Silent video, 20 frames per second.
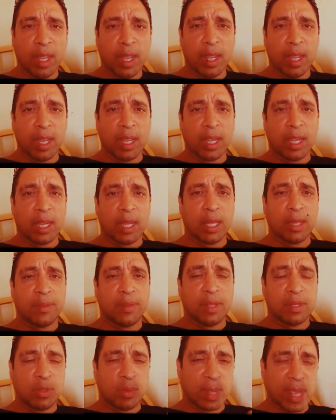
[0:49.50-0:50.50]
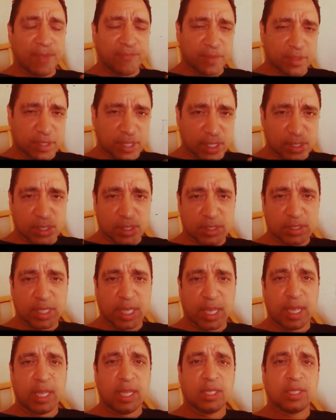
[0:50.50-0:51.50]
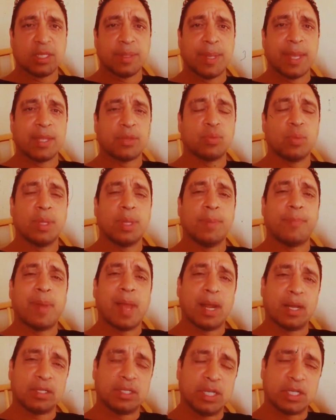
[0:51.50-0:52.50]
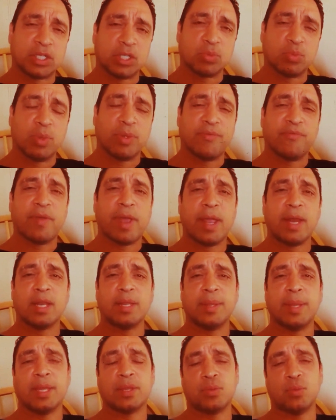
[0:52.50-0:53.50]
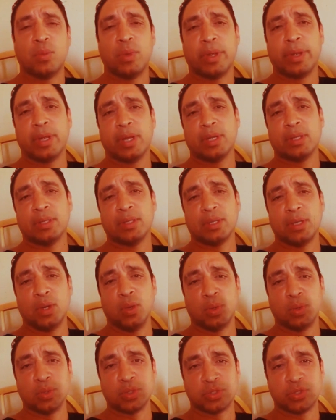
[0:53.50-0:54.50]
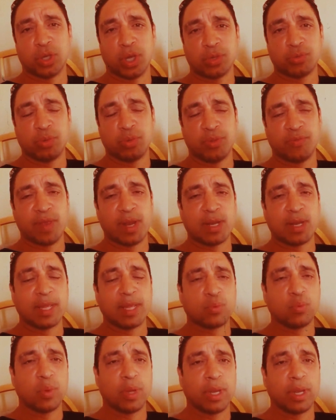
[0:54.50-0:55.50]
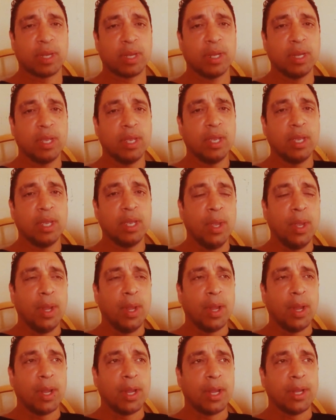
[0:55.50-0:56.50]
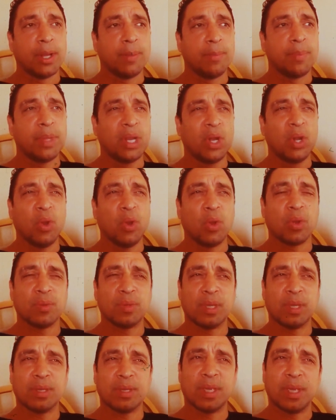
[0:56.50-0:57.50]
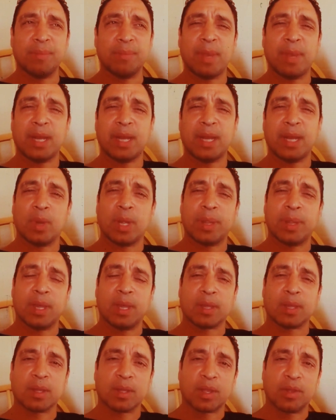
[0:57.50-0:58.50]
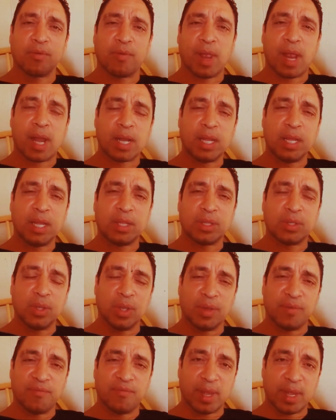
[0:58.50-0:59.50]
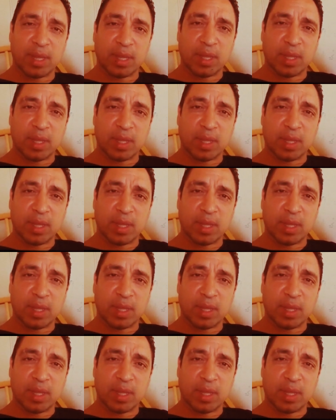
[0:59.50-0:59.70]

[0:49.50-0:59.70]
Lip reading: And then you would have a center stage, and that's where the politicians were invited. That's where the local stars were invited. That's where it made it where the karate event